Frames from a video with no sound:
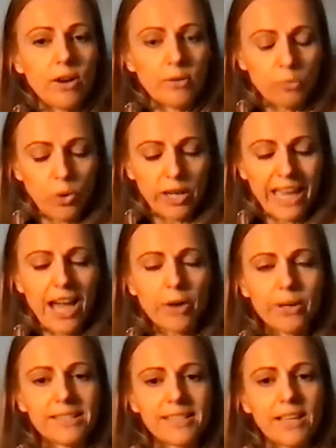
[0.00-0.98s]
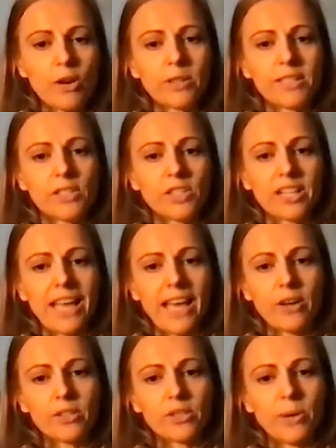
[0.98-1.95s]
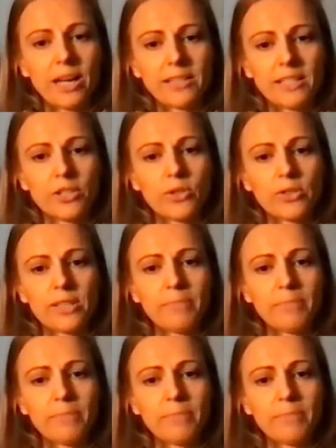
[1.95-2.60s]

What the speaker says: what carries the oxygen out to our tissues